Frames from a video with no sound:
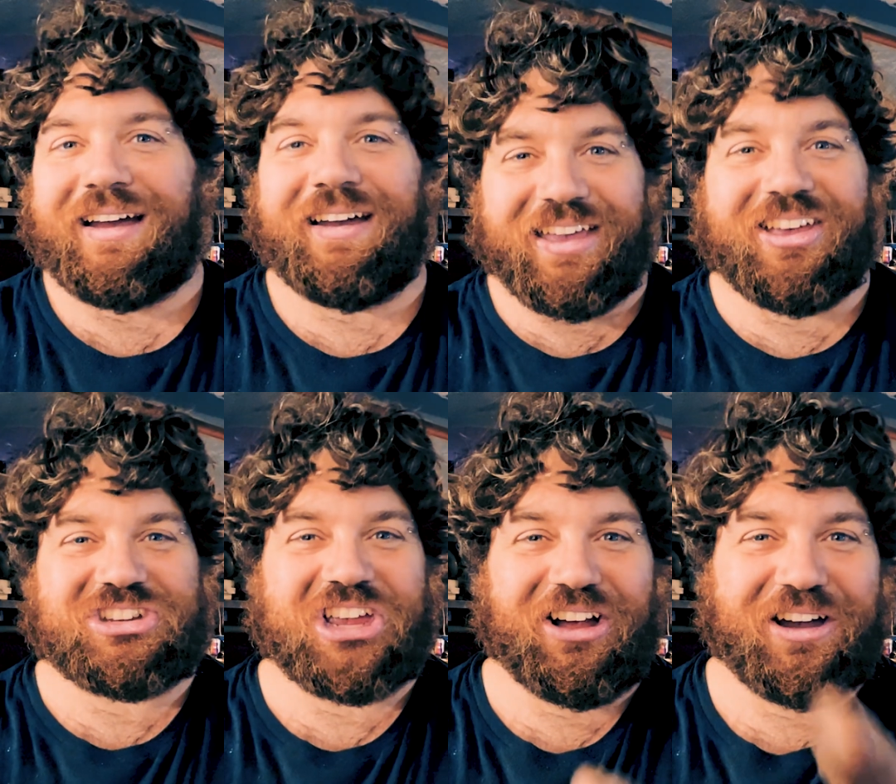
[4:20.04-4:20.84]
and I
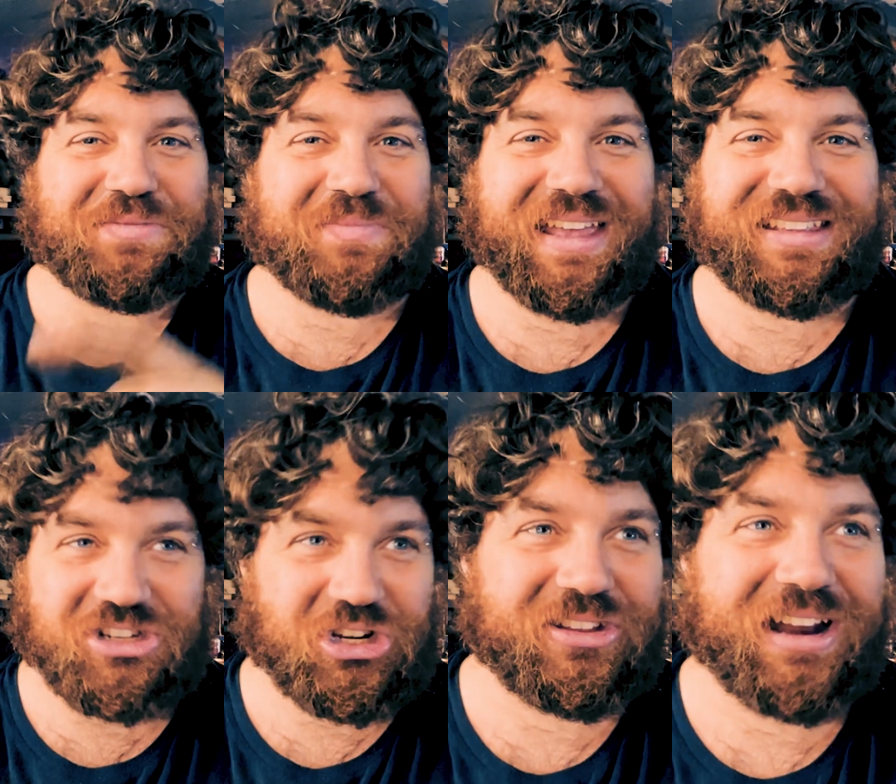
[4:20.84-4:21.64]
think I really have it
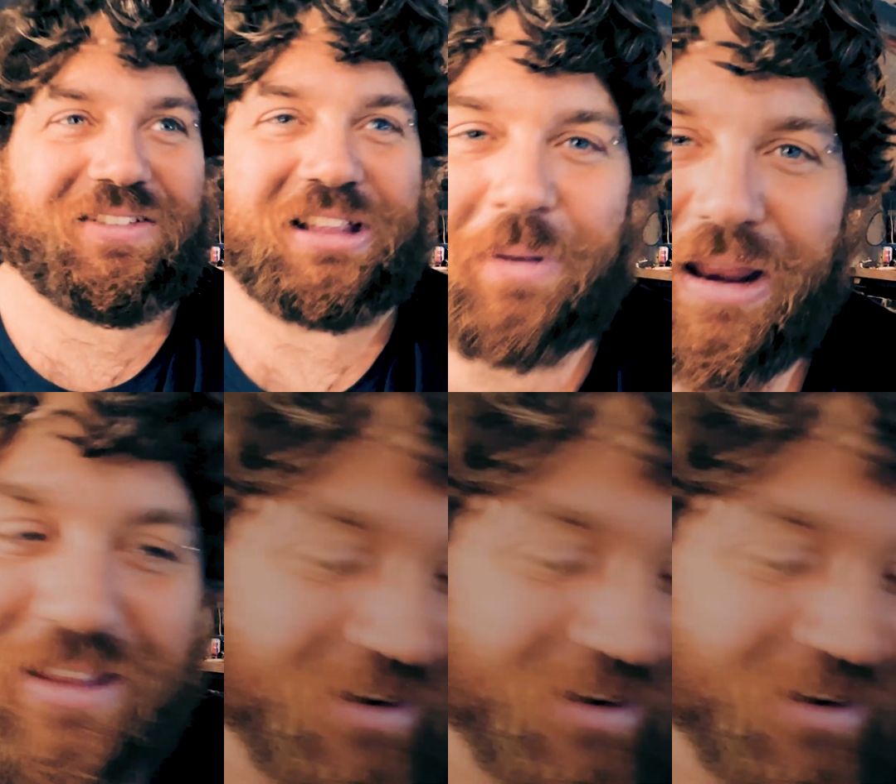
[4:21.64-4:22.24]
here.